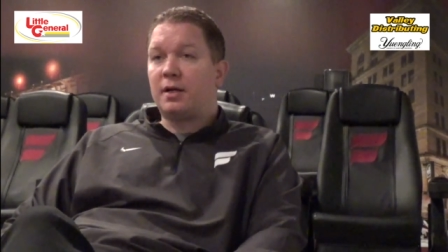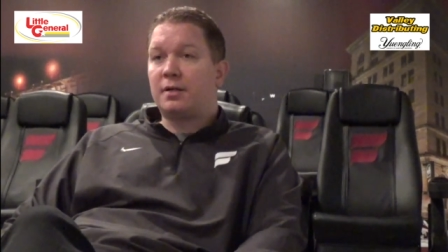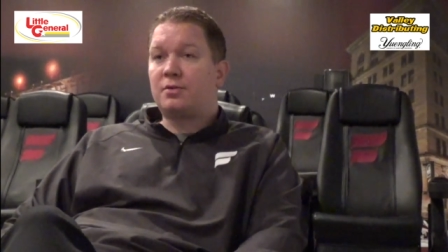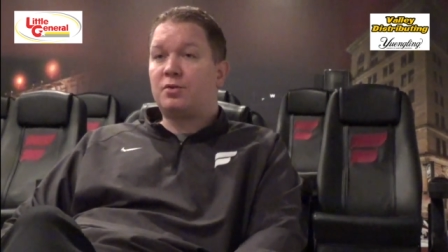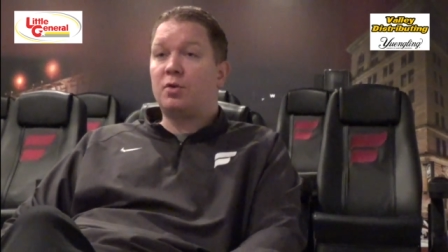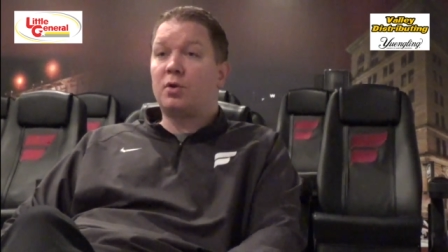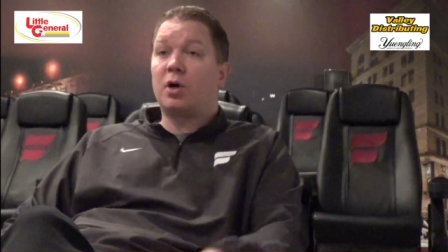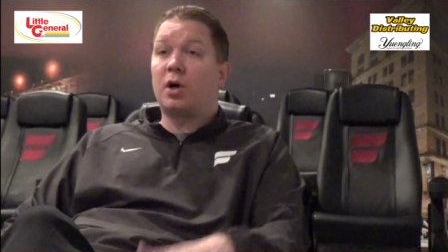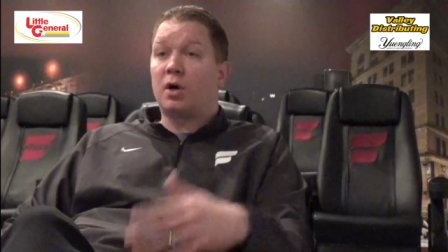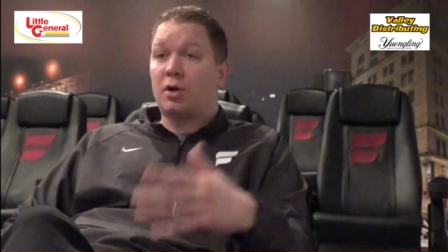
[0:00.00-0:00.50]

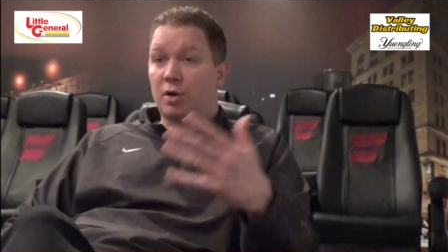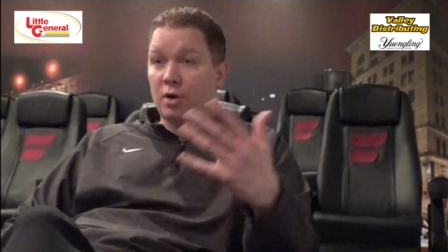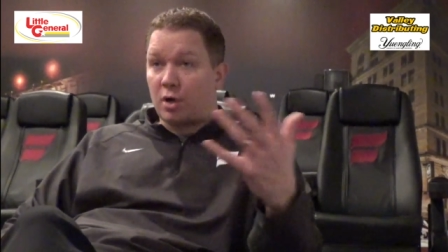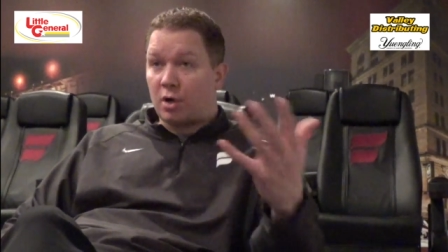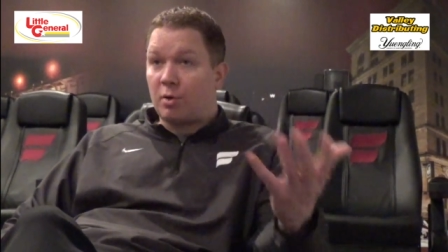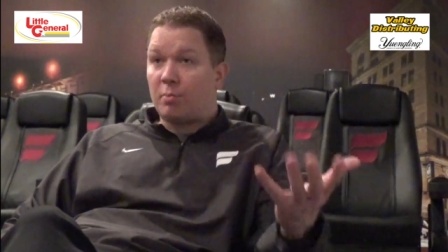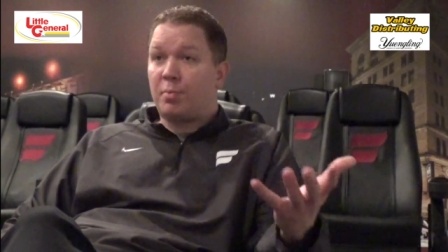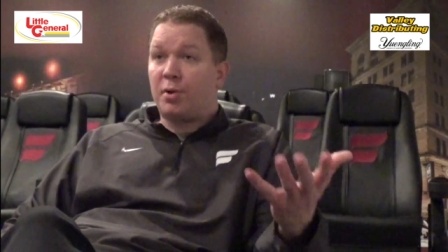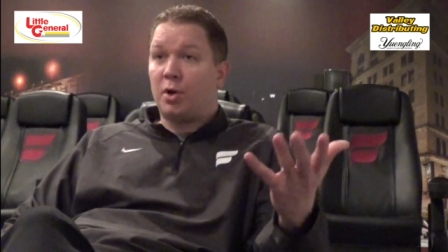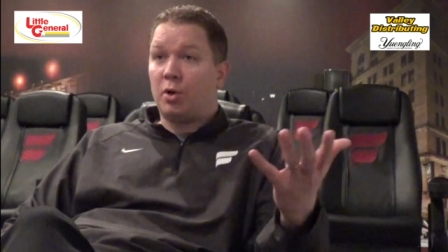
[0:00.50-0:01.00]
to guard
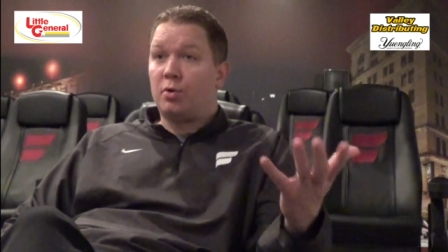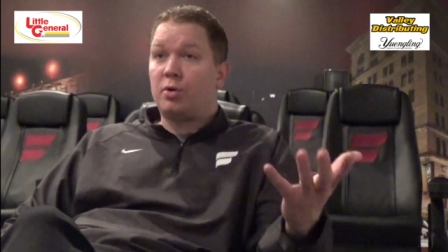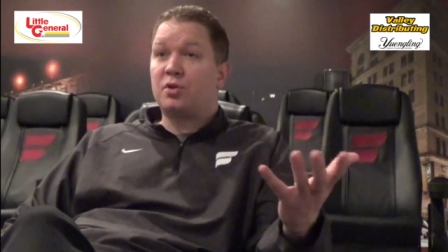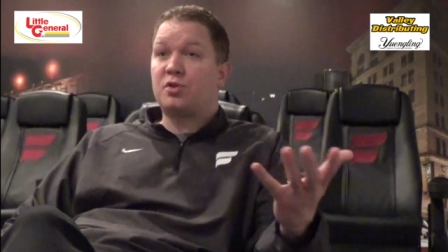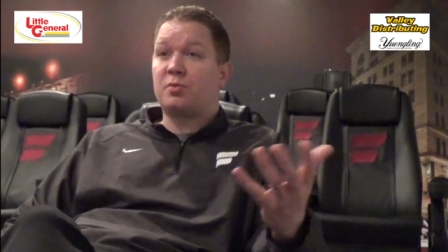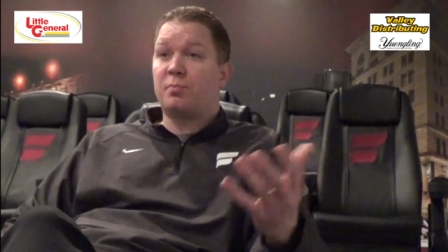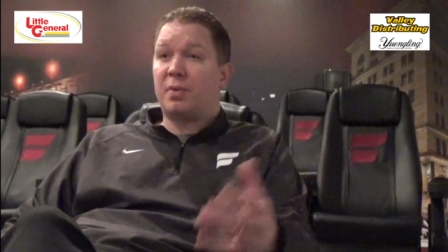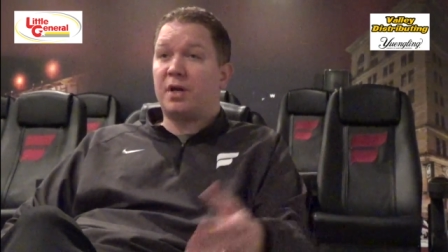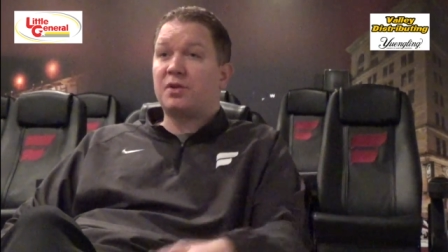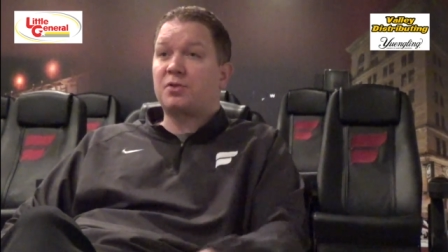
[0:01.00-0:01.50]
our
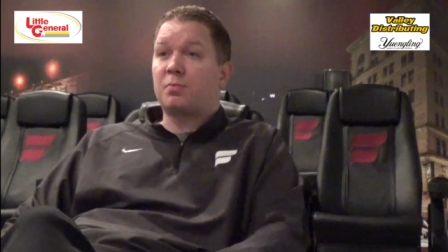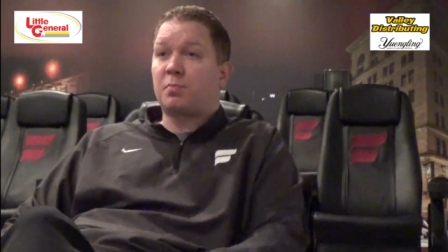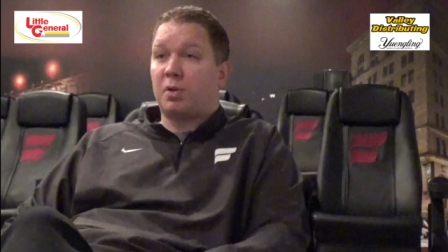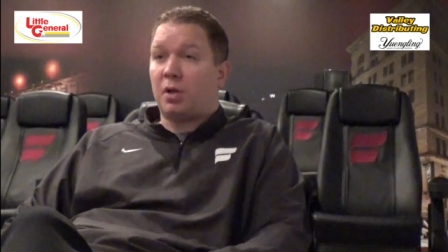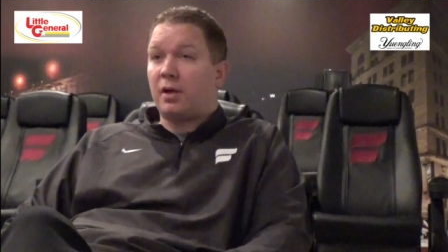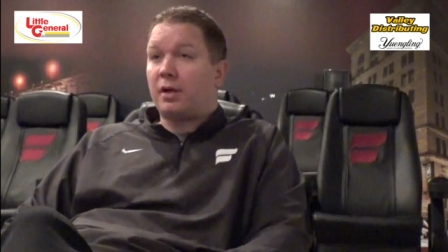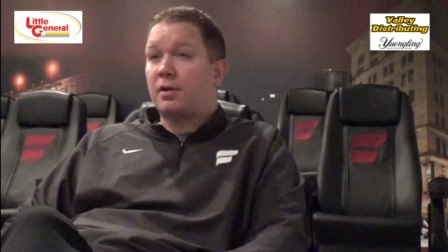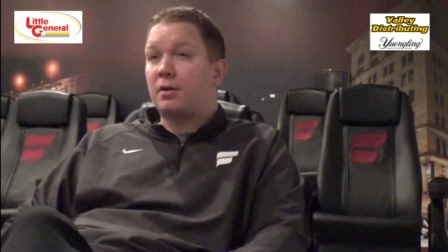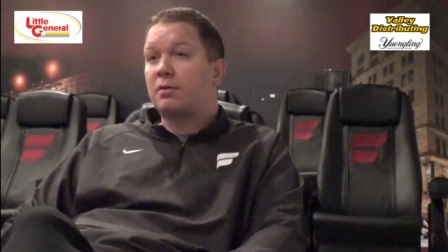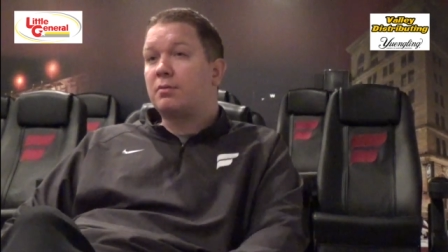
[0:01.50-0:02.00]
opponent's best
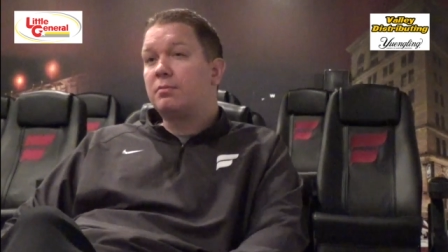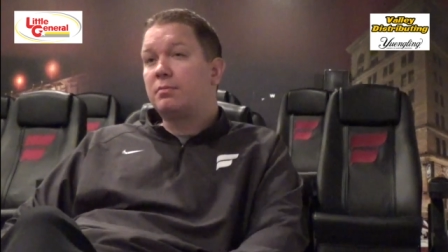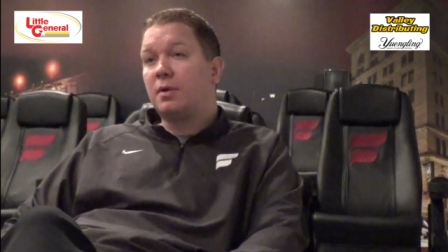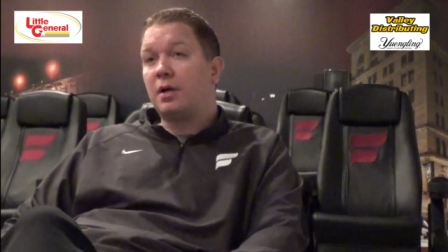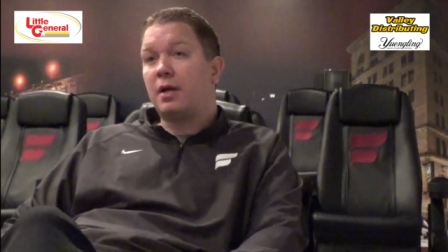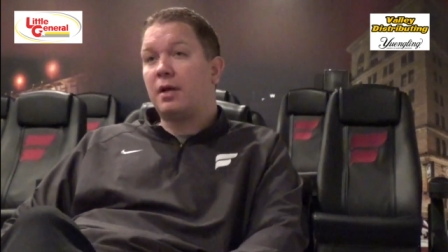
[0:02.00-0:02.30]
player.